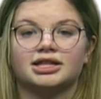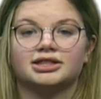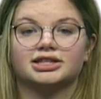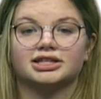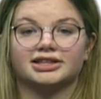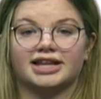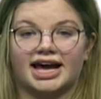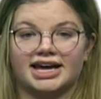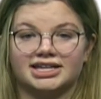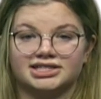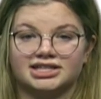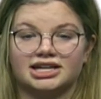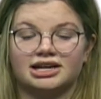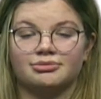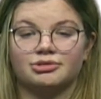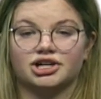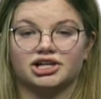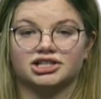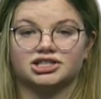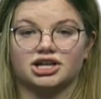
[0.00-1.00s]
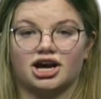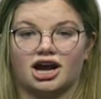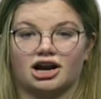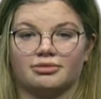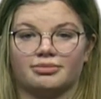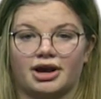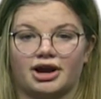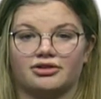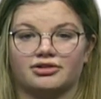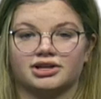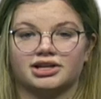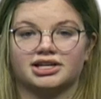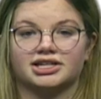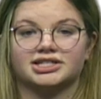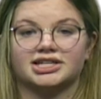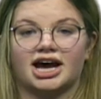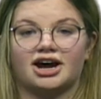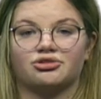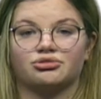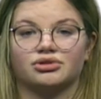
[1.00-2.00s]
The last thing I'm going to talk about is
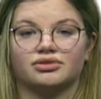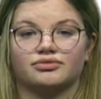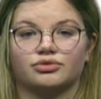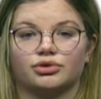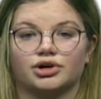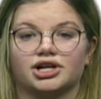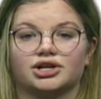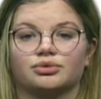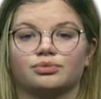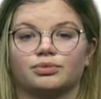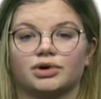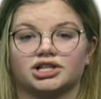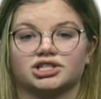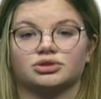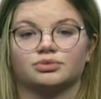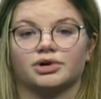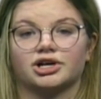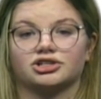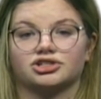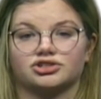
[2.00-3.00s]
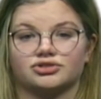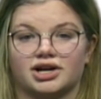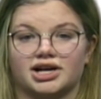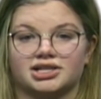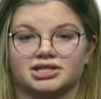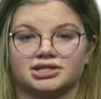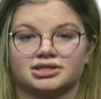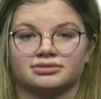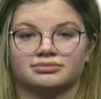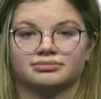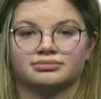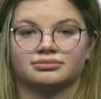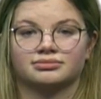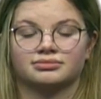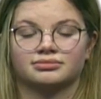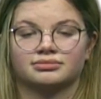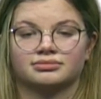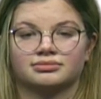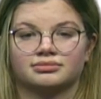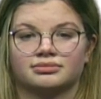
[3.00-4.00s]
how to avoid what to wear stress.
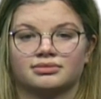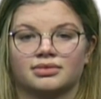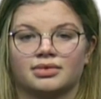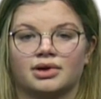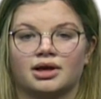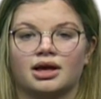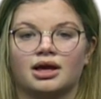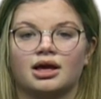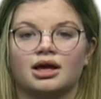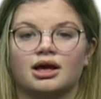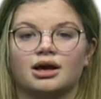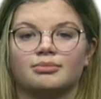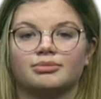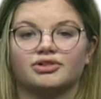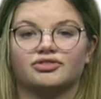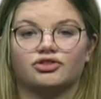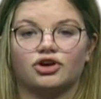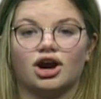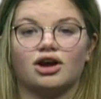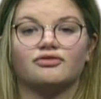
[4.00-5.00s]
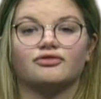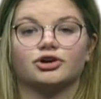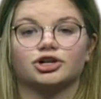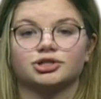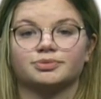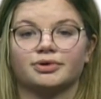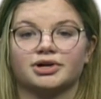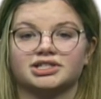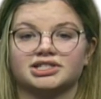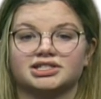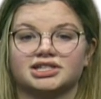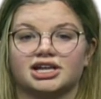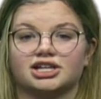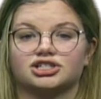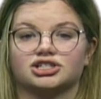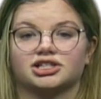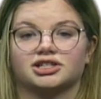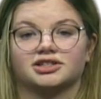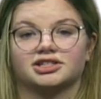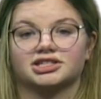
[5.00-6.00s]
Before our first
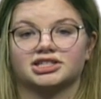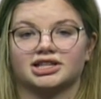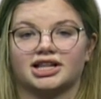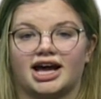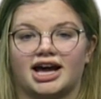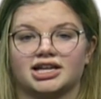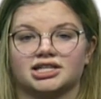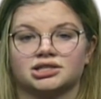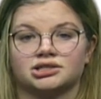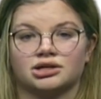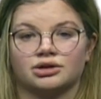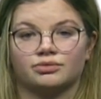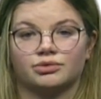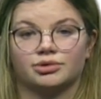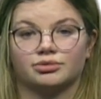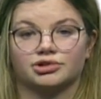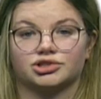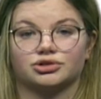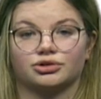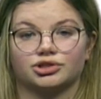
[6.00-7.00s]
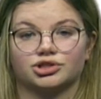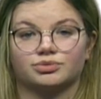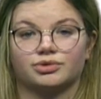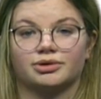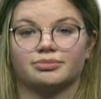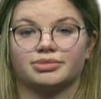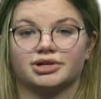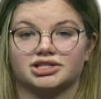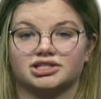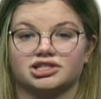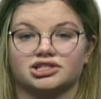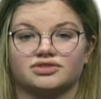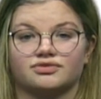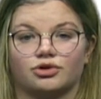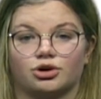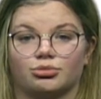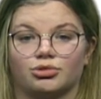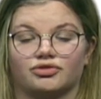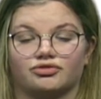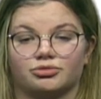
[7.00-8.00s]
presentation in this class, we were told to wear business
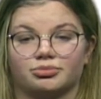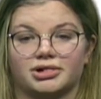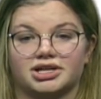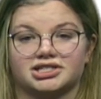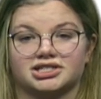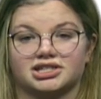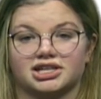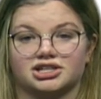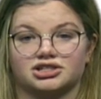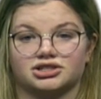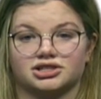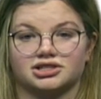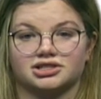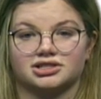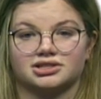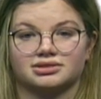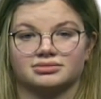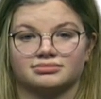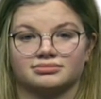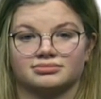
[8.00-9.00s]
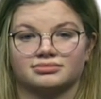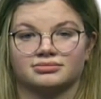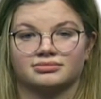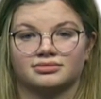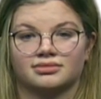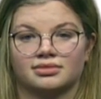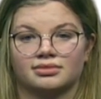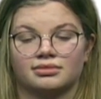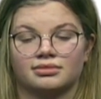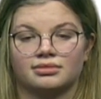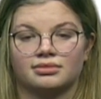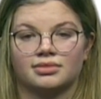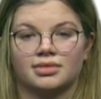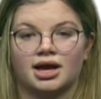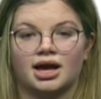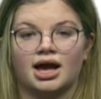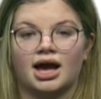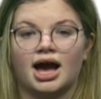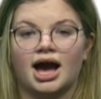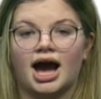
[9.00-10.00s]
formal for presentations.
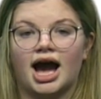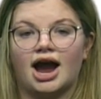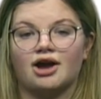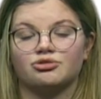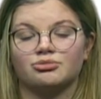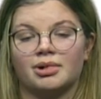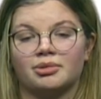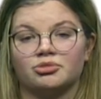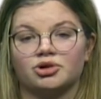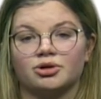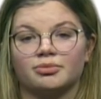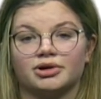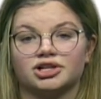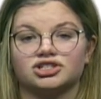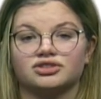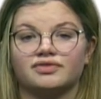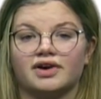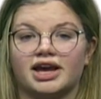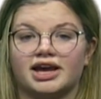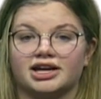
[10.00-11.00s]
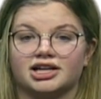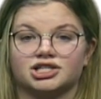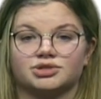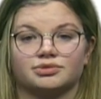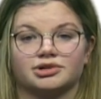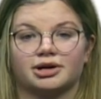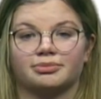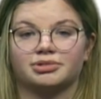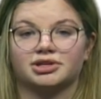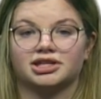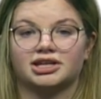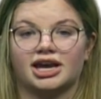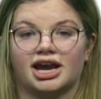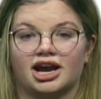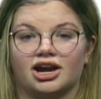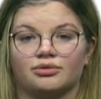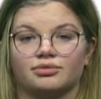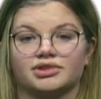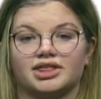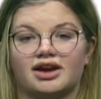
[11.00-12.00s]
I remember a bunch of hands went up in the
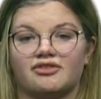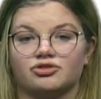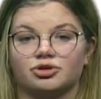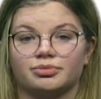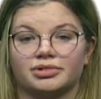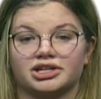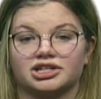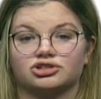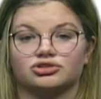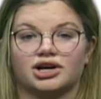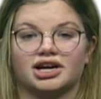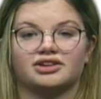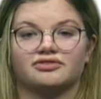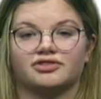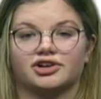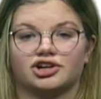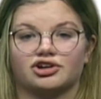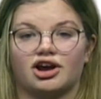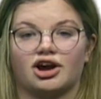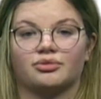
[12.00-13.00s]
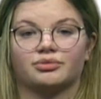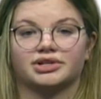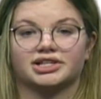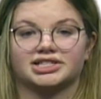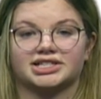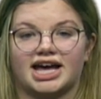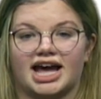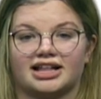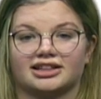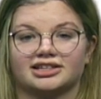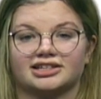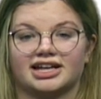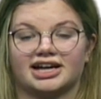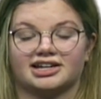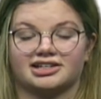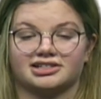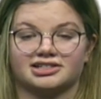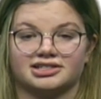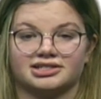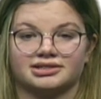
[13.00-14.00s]
air with everybody trying to figure out what exactly that
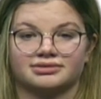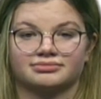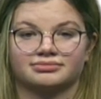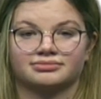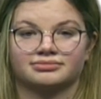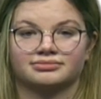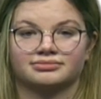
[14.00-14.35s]
is.